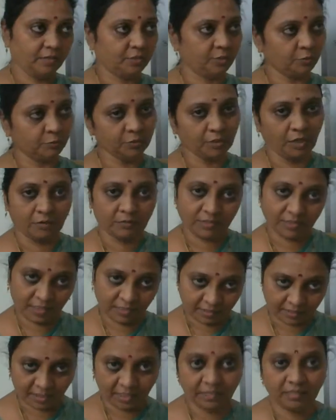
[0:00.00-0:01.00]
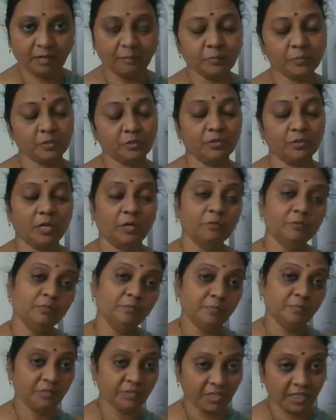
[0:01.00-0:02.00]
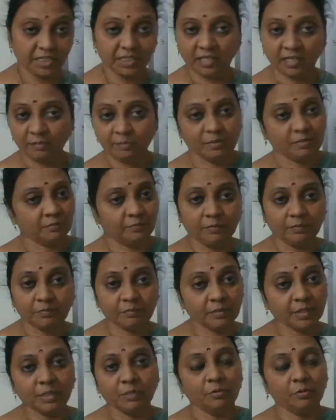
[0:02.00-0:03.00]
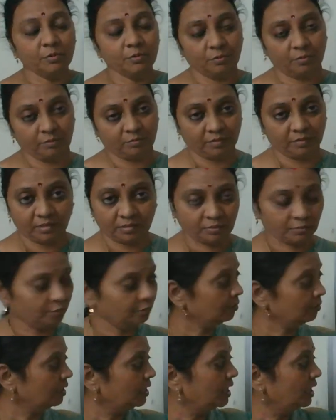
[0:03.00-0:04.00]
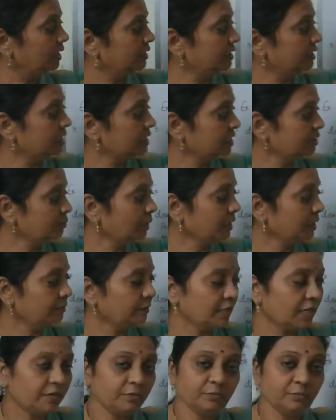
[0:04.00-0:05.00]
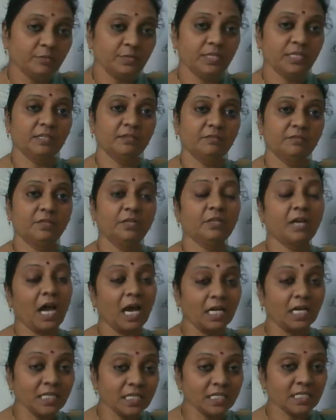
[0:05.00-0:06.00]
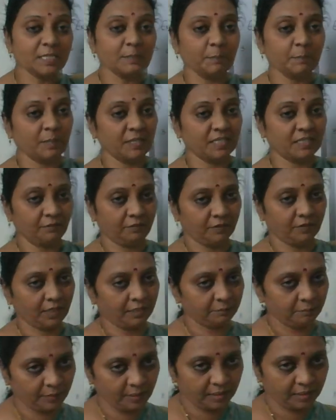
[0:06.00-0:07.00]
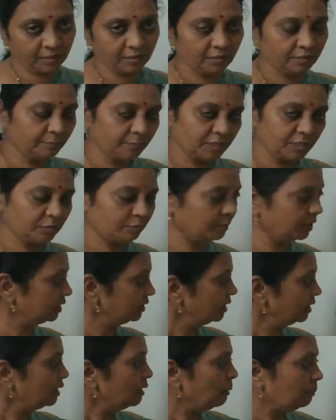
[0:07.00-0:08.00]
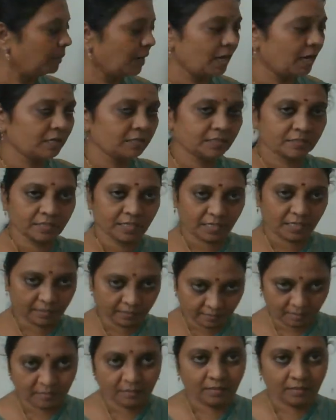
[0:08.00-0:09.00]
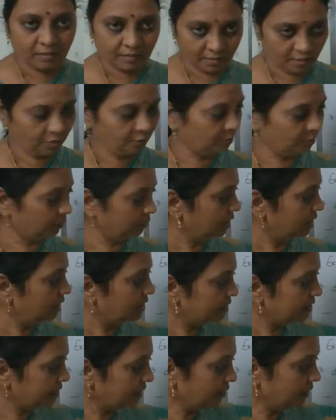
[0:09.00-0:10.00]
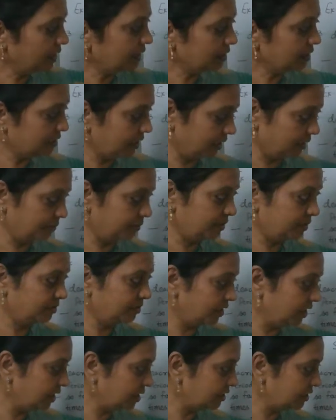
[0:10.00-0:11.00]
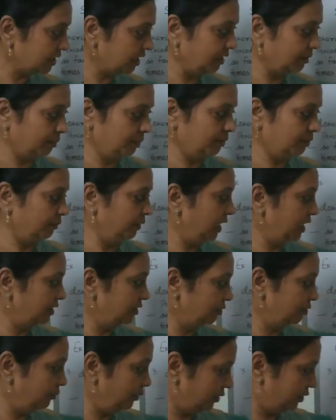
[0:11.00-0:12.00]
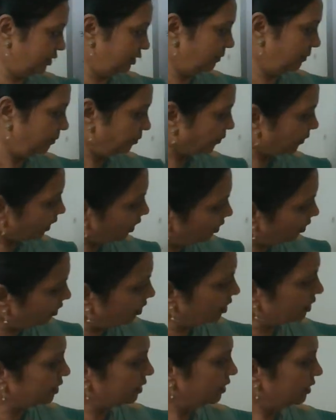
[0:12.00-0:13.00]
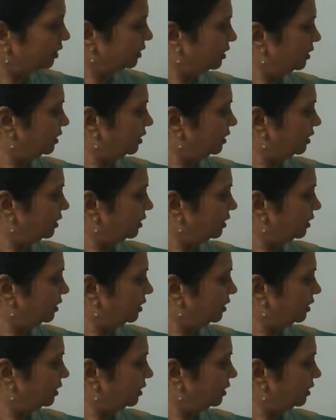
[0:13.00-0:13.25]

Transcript: 2010 up to now 3 times, we don't know. So that's why we are using the word unspecified period between past and now. Several times, 3 times we can use, or